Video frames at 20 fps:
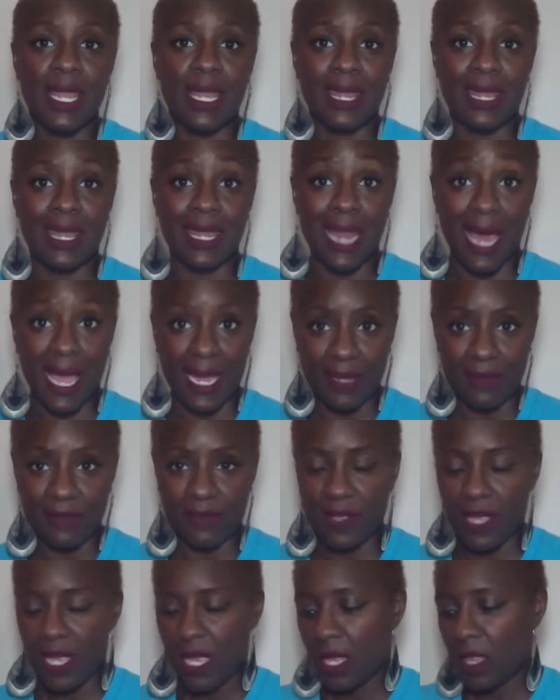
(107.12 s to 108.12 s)

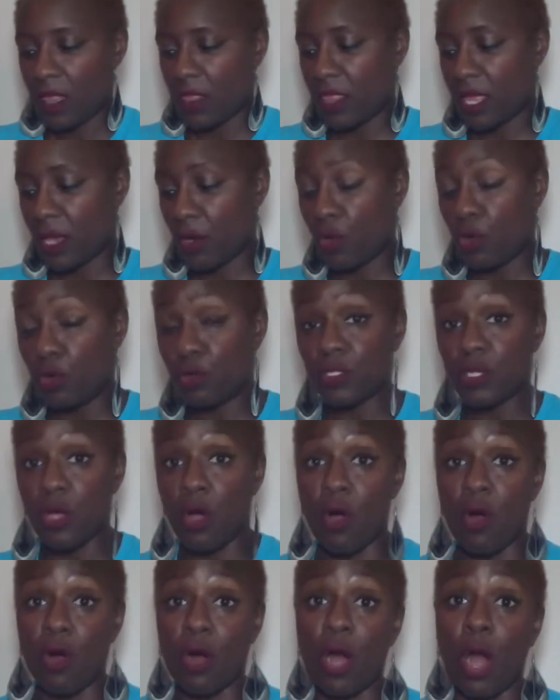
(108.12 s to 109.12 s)
life? Those
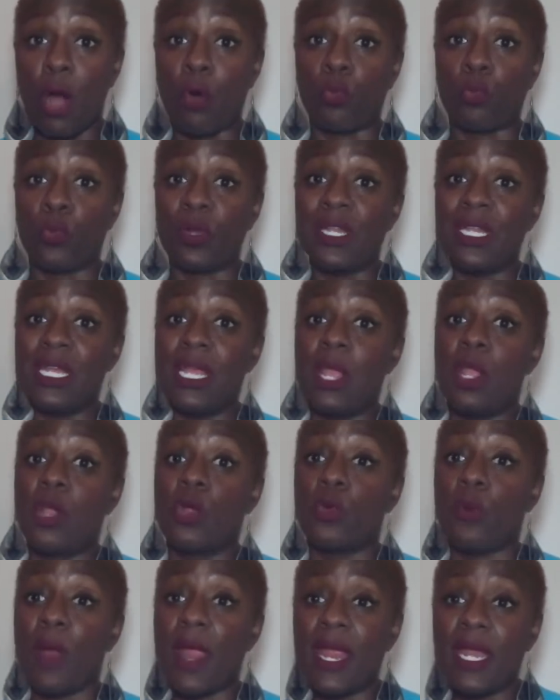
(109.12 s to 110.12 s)
are really
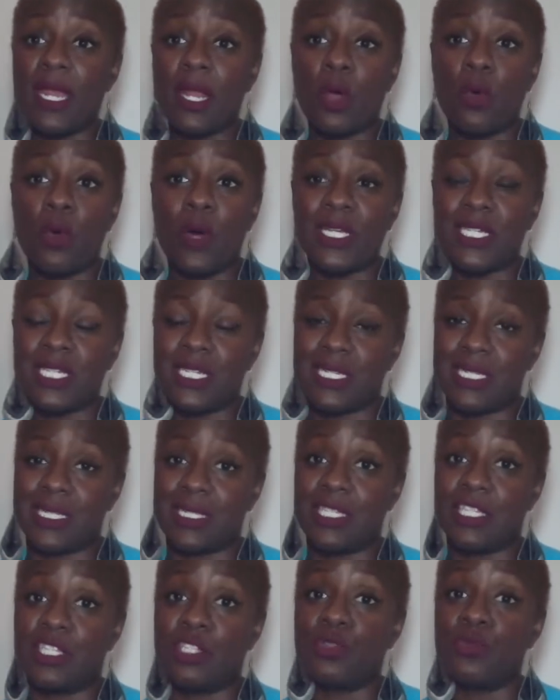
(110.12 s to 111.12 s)
great
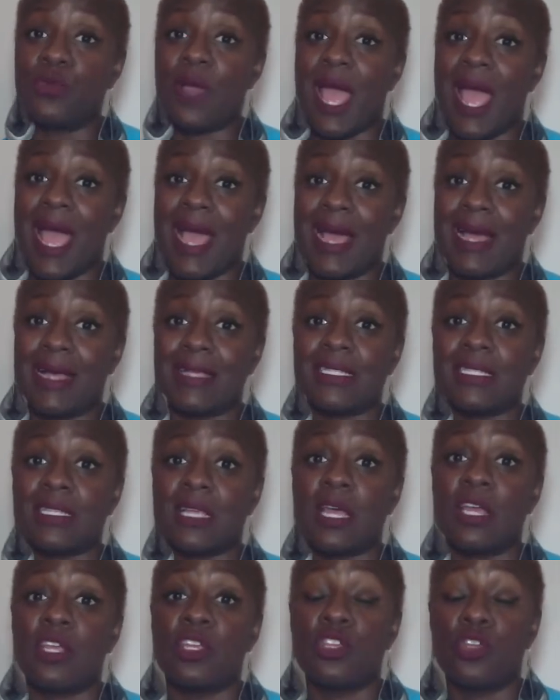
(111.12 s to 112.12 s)
questions to ask
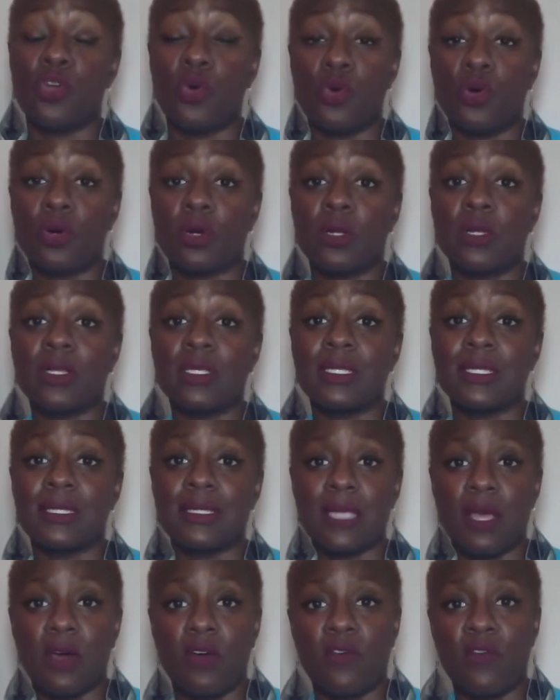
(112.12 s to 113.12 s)

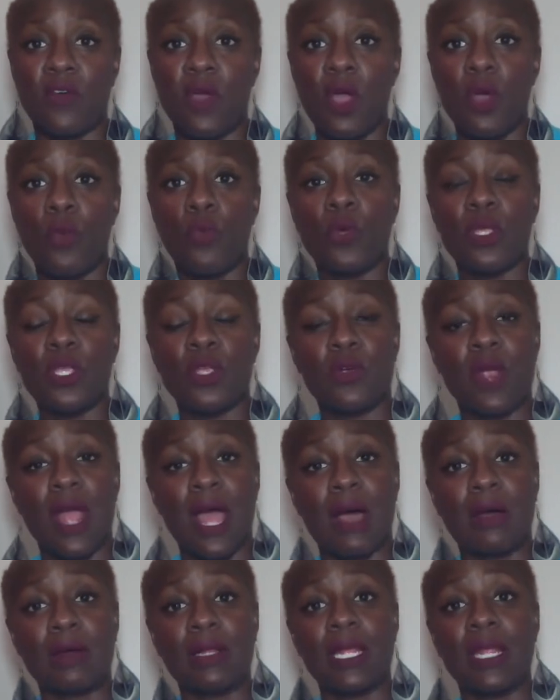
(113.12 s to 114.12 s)
yourself when you're
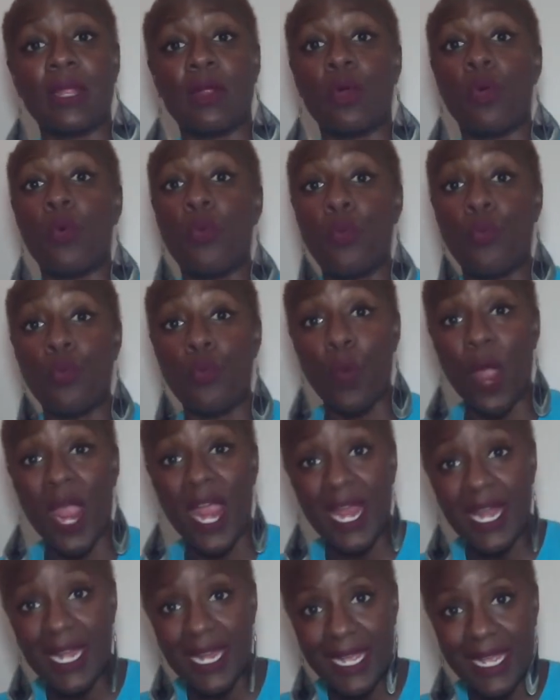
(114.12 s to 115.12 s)
out here
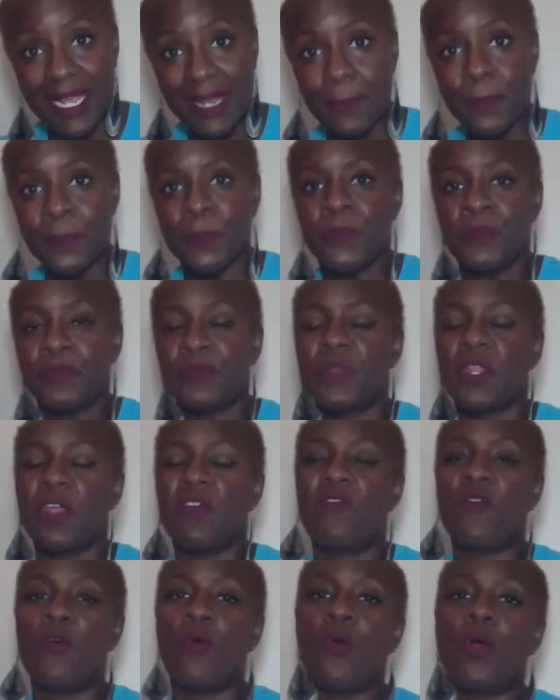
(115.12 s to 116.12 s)
waiting
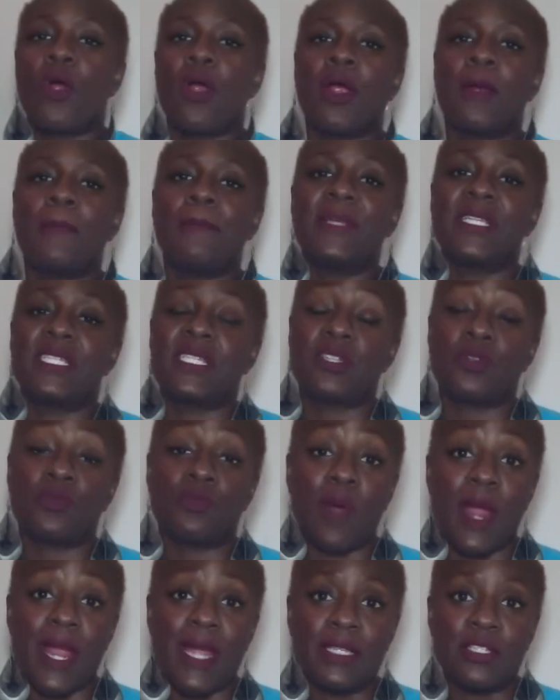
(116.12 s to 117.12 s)
for Mr.
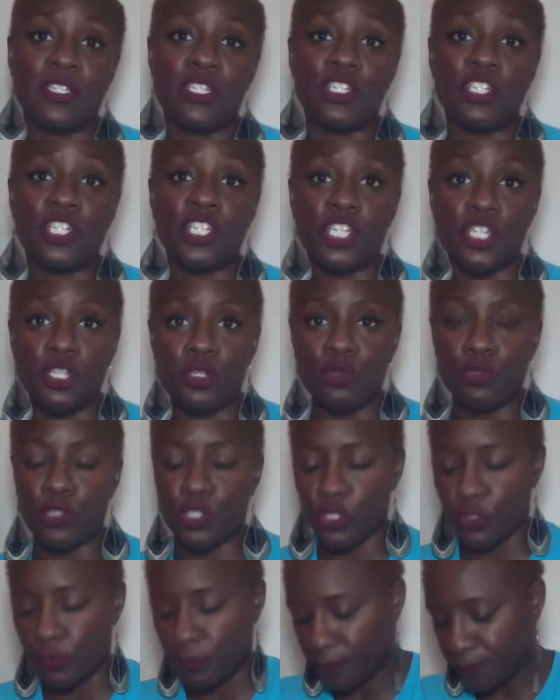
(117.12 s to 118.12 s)
Right to
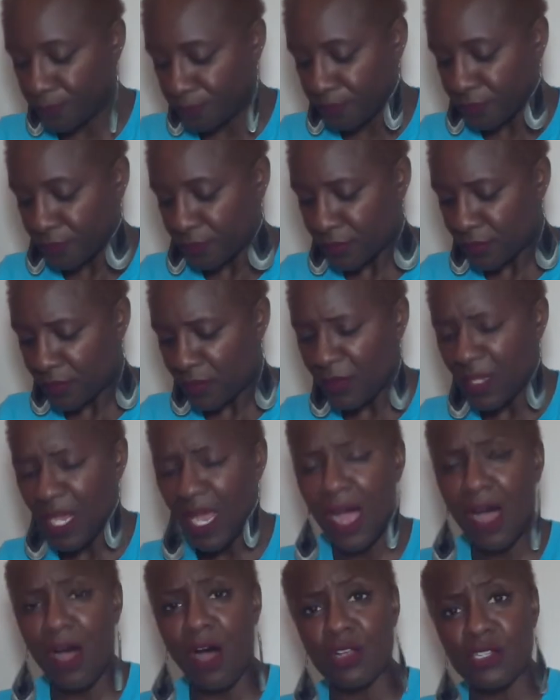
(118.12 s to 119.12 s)
choose you.
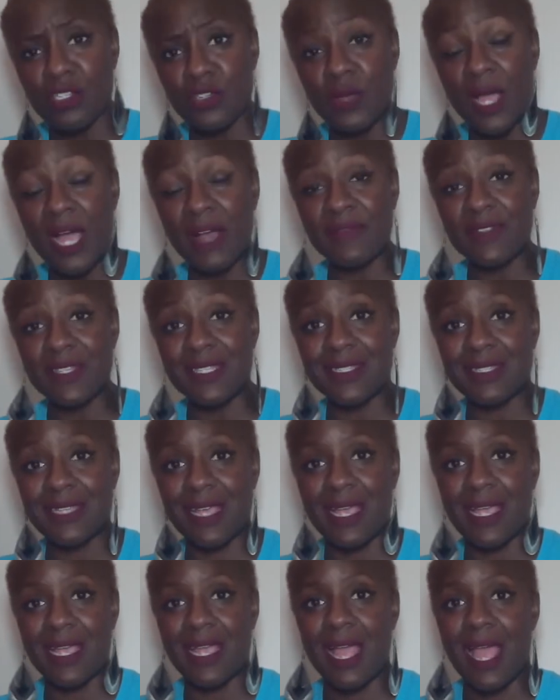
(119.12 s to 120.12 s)
I also have to
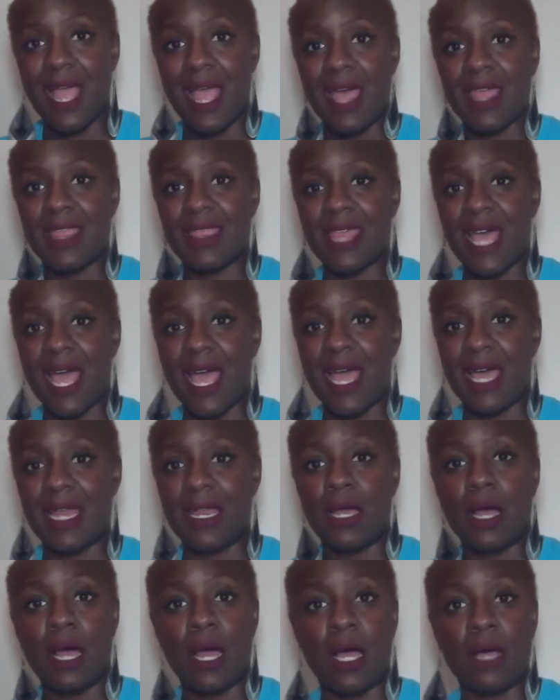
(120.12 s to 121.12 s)
say that
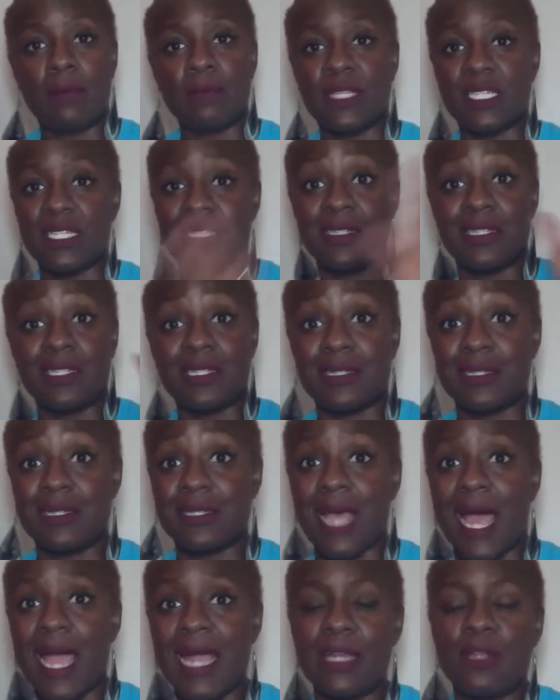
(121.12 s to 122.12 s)
um, this is just a
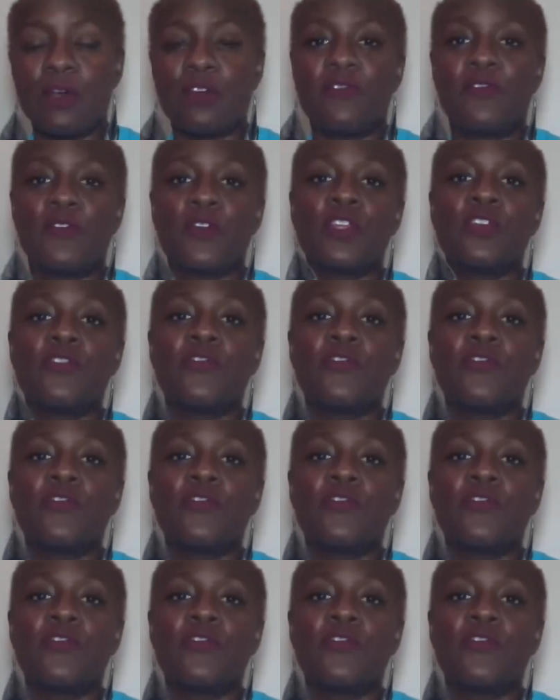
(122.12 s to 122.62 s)
side note for you